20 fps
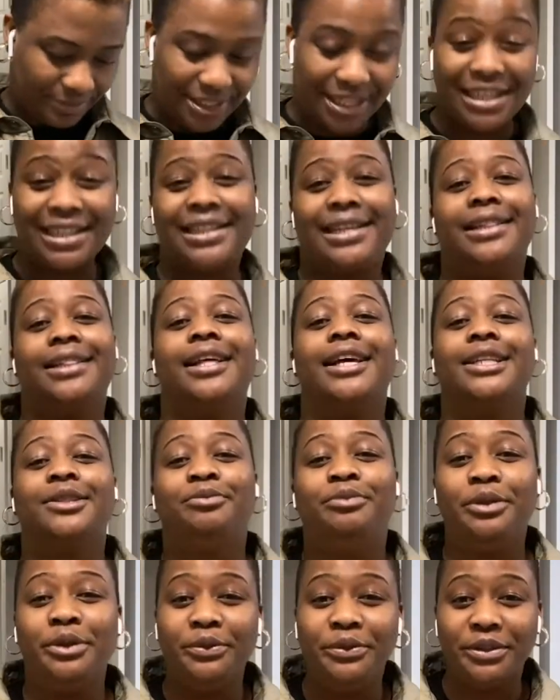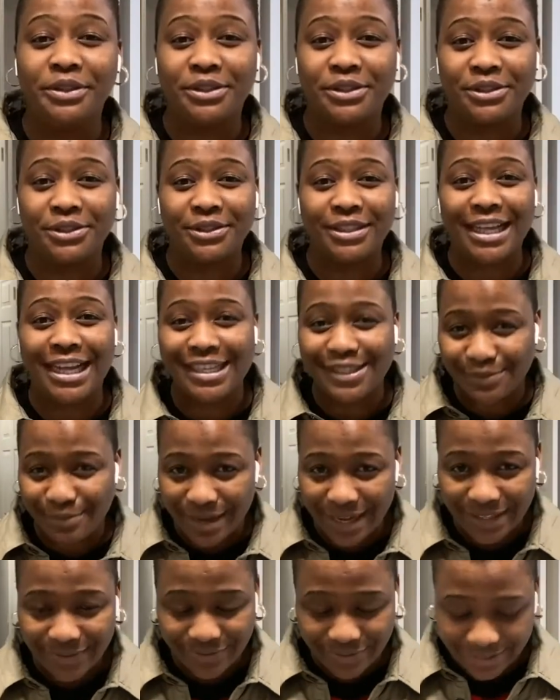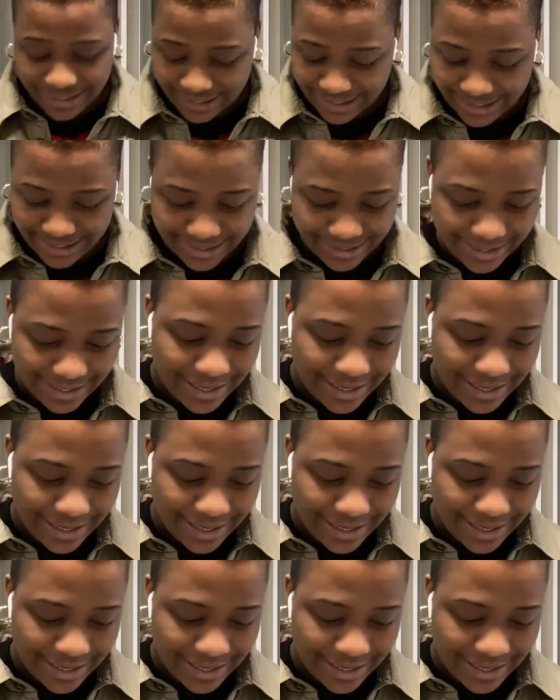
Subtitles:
The Lord be with you. That's my advice.